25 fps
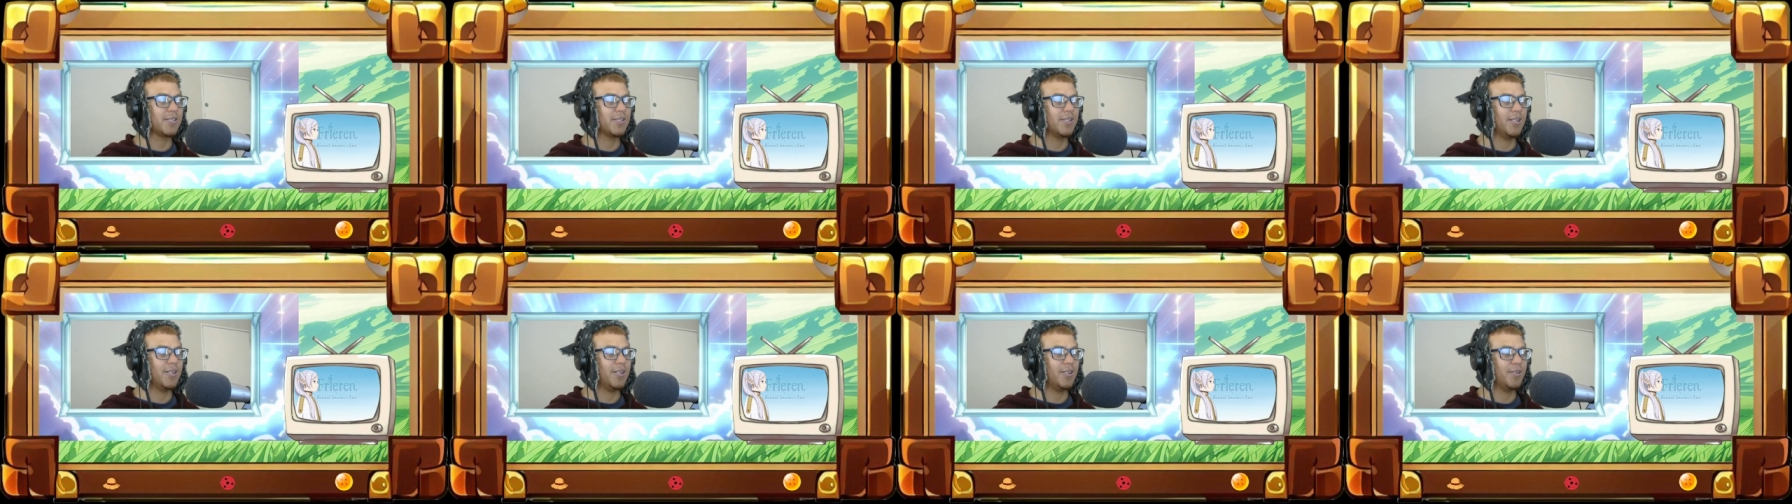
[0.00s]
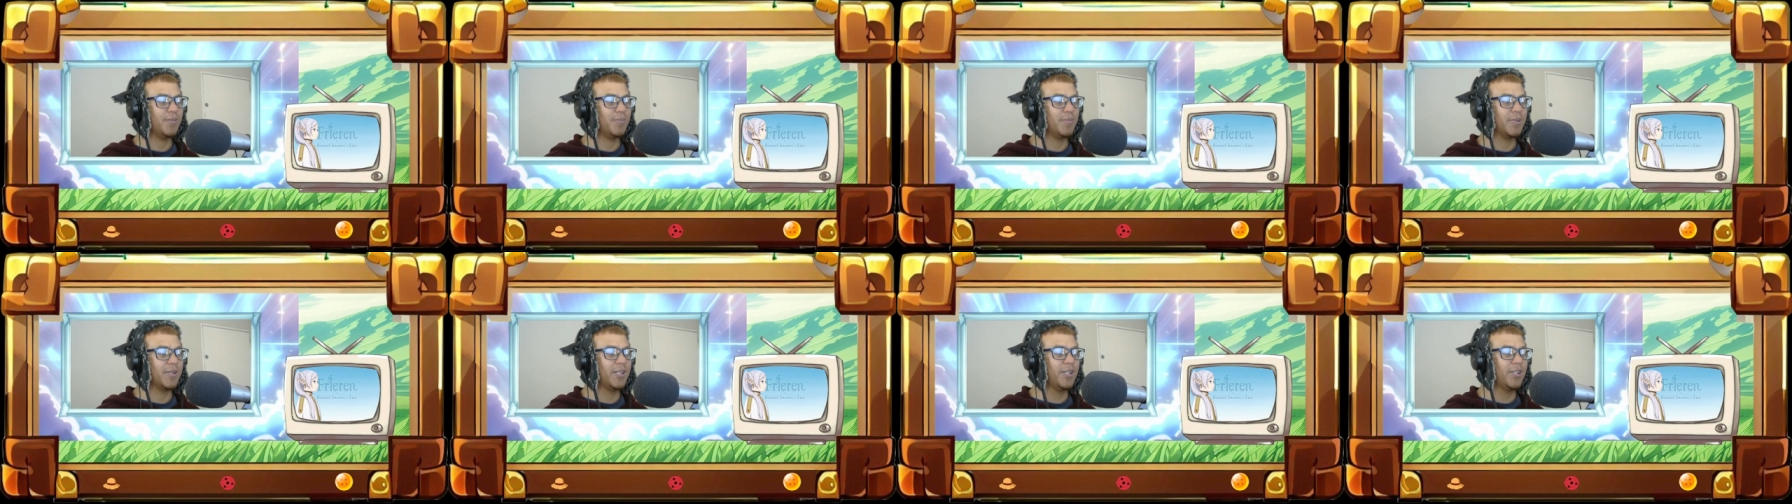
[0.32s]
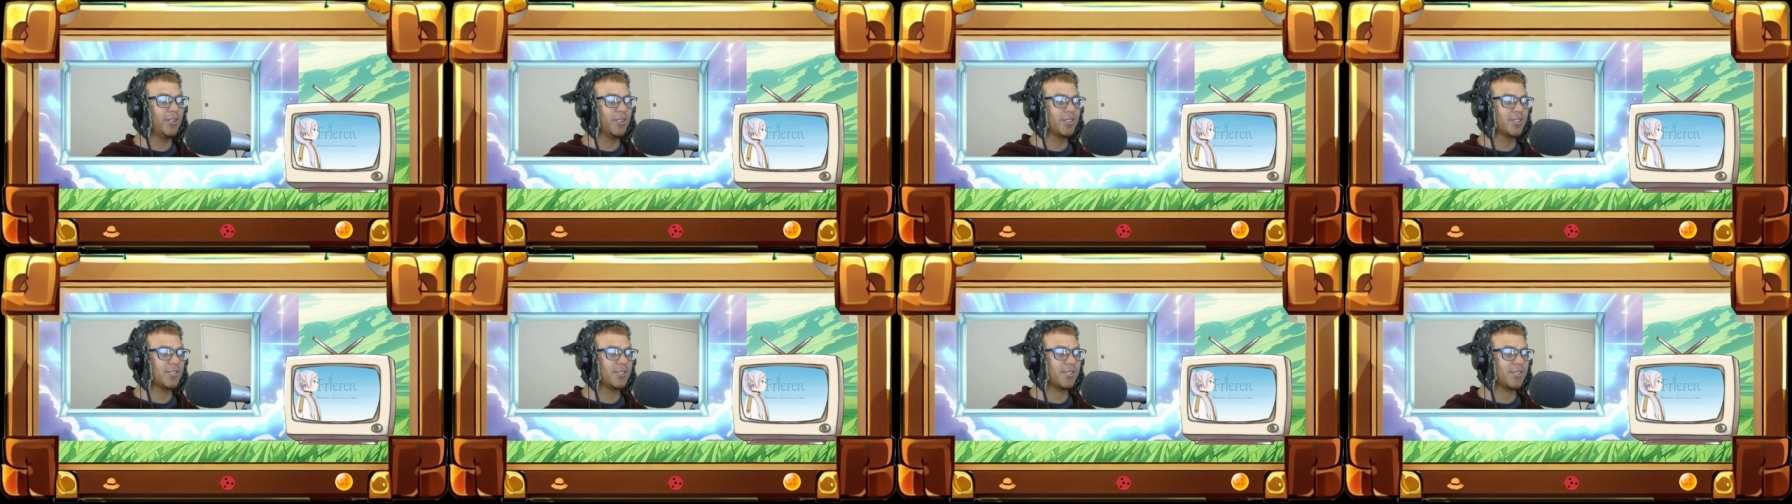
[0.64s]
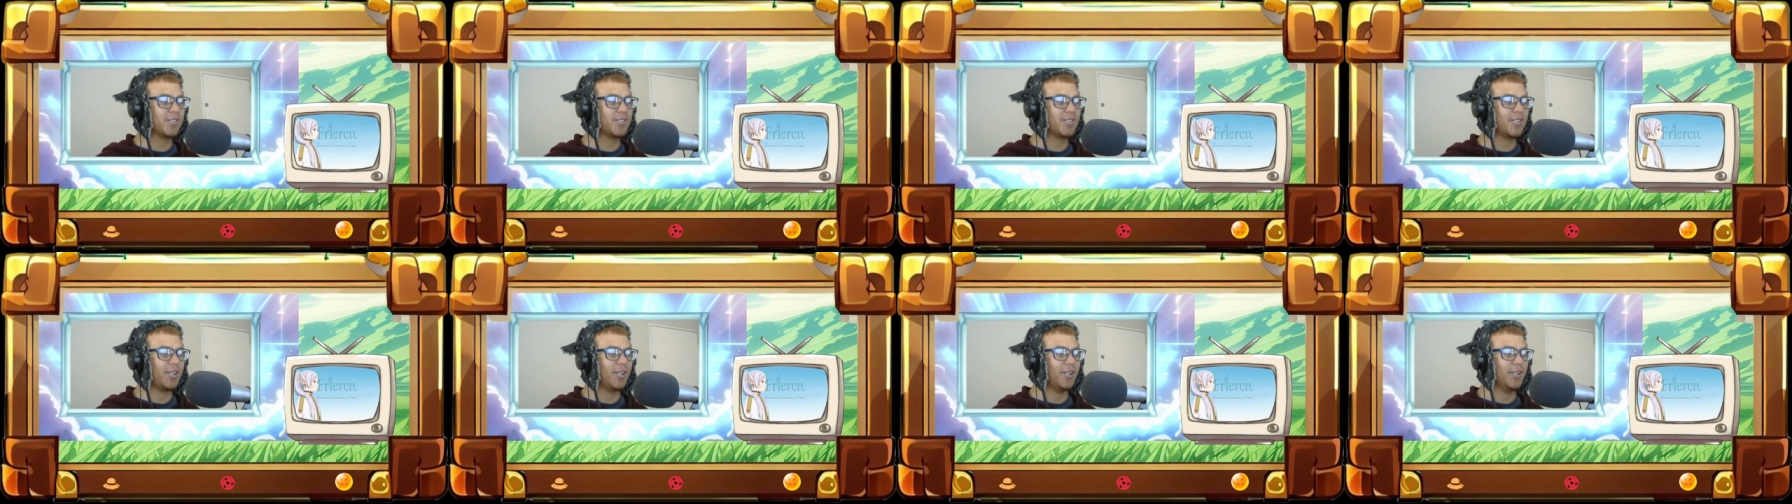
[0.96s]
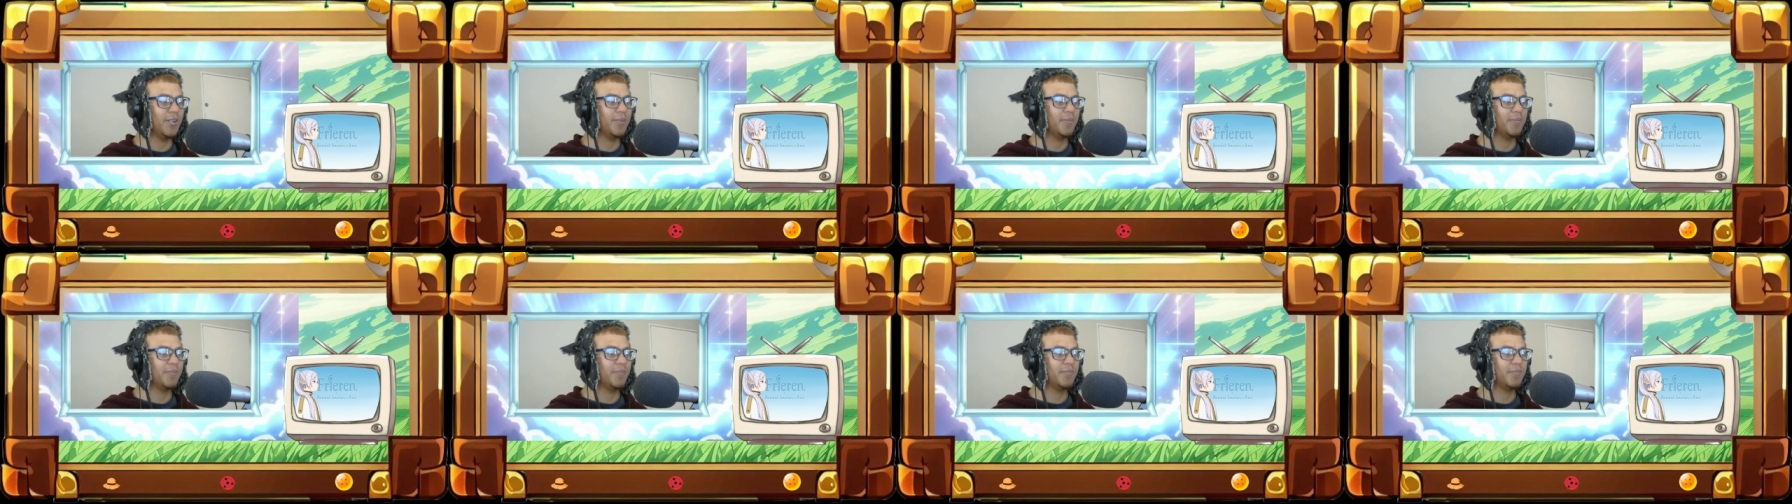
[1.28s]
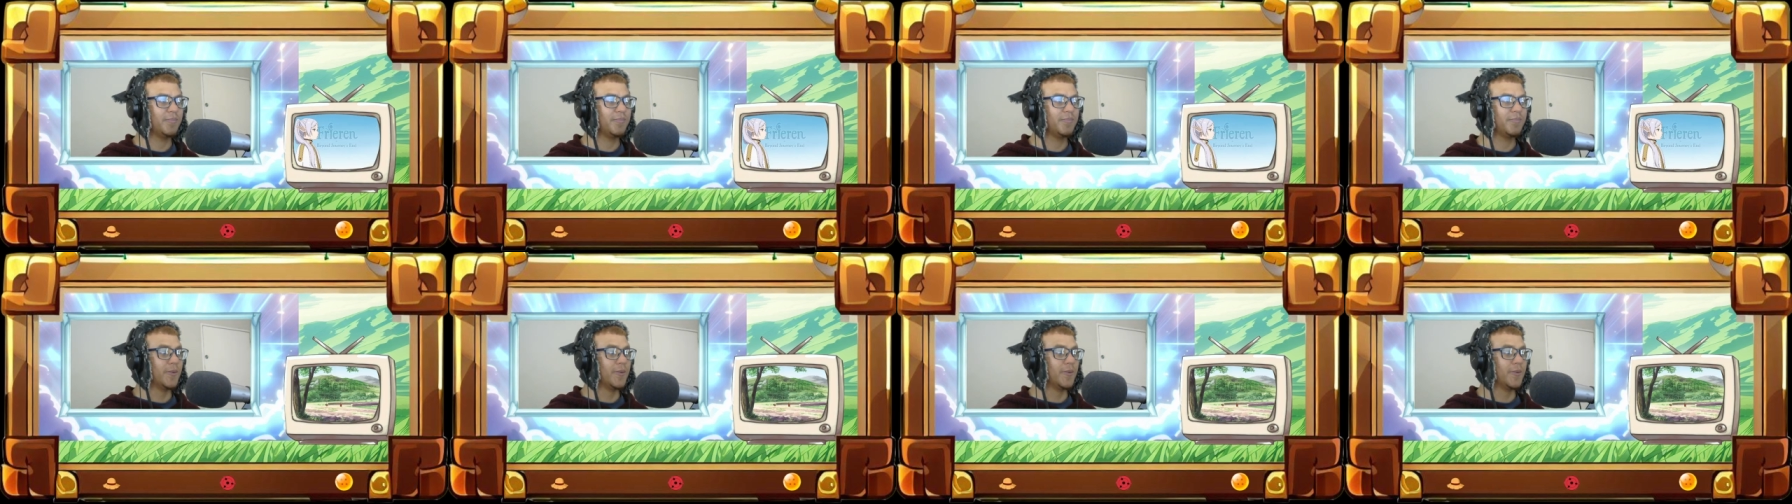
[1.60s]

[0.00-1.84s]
now, but he looks the same.